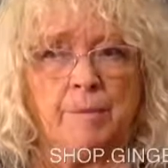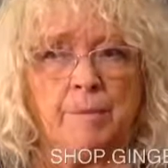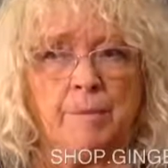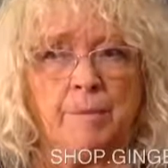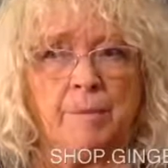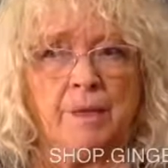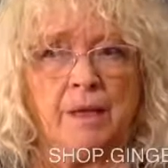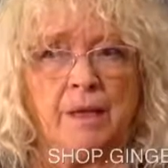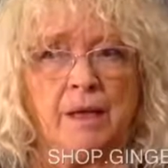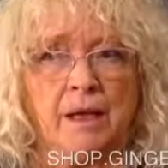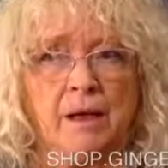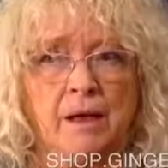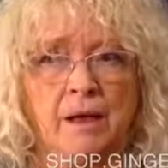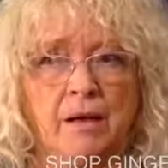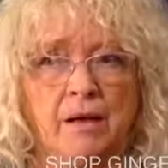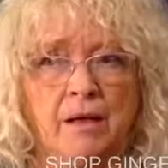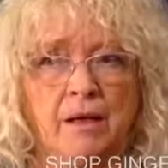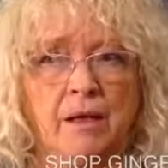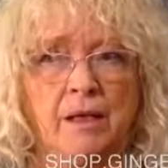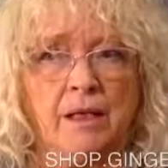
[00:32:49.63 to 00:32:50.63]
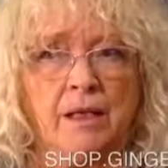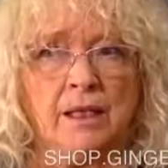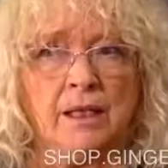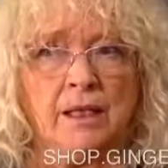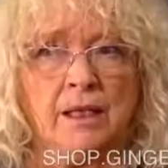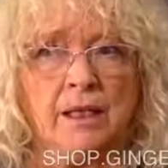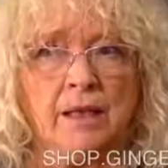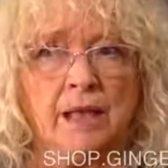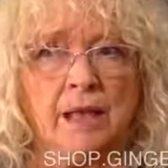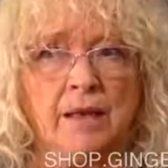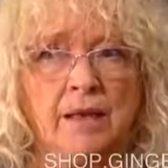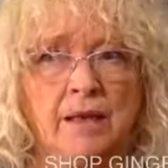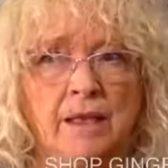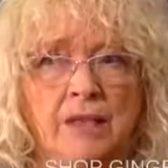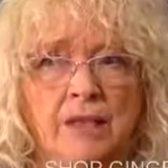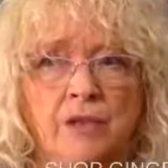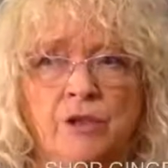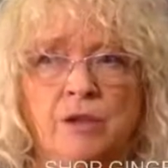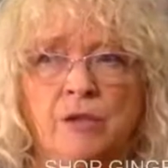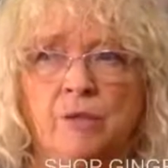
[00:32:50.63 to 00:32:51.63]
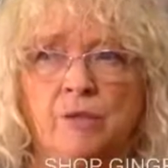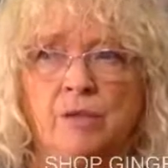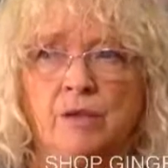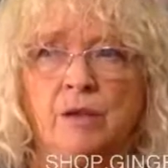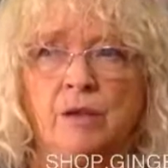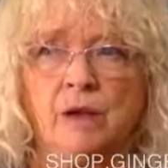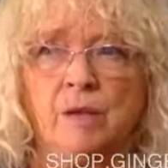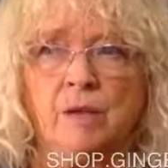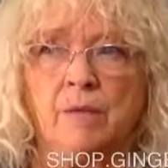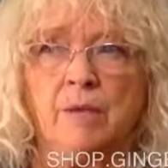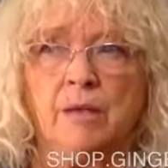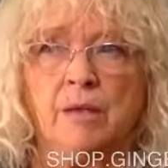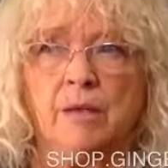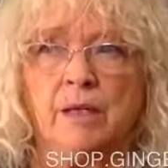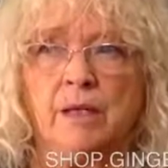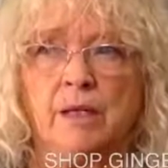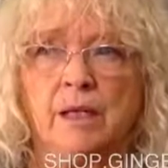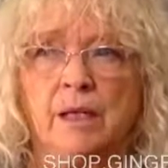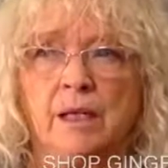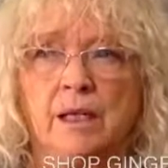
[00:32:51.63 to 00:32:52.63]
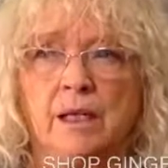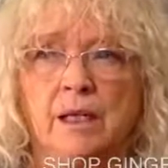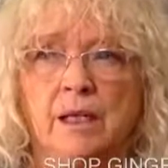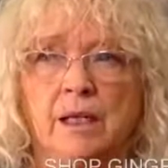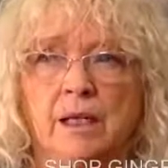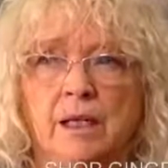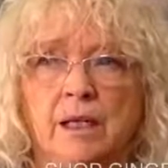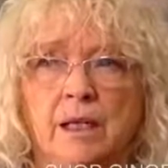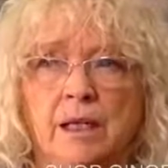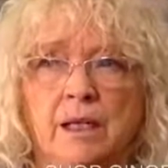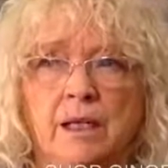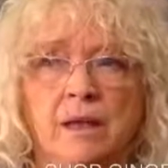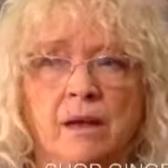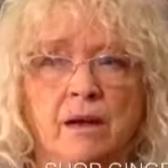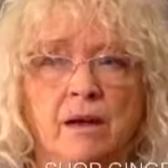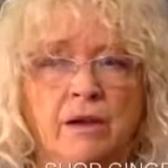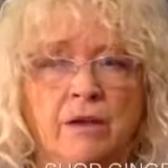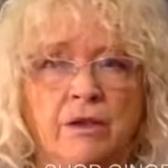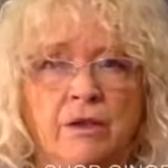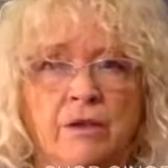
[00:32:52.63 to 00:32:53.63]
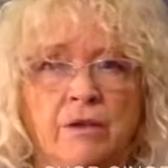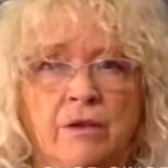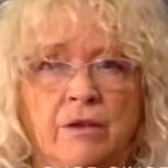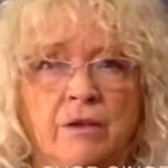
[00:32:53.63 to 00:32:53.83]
But it com- that teacher will come and guide you.